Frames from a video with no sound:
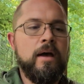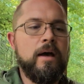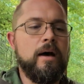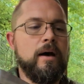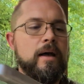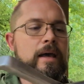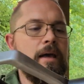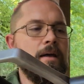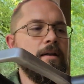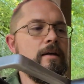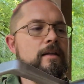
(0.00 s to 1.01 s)

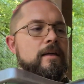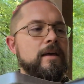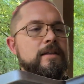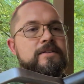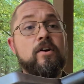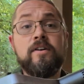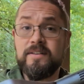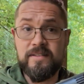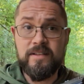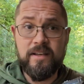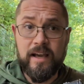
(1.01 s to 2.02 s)
and it's hard to
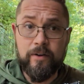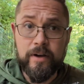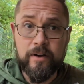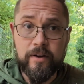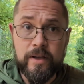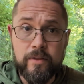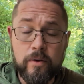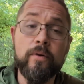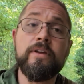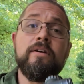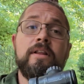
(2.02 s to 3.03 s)
see out here in the
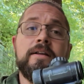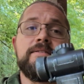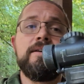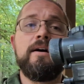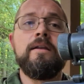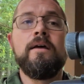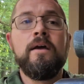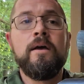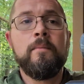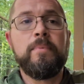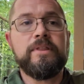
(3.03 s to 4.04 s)
North Carolina sun,
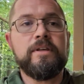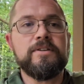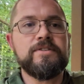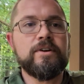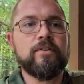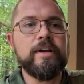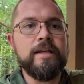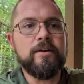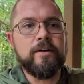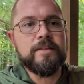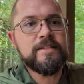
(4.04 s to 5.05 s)
but the screen
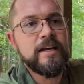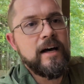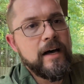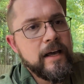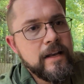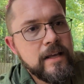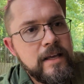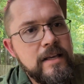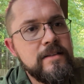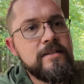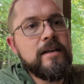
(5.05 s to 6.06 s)
on the side
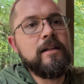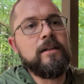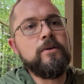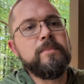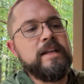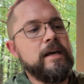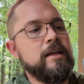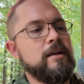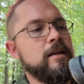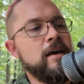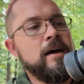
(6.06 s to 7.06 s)
is
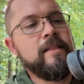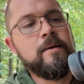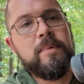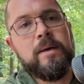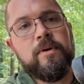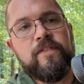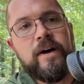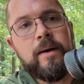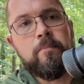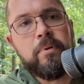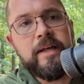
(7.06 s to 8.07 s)
illuminated. I think maybe if I
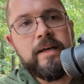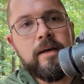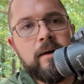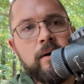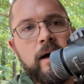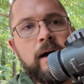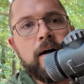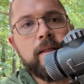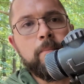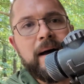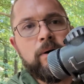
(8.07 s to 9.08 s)
blink
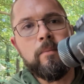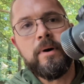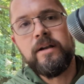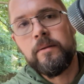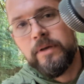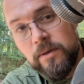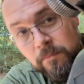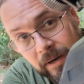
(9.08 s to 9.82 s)
the power button a little bit, you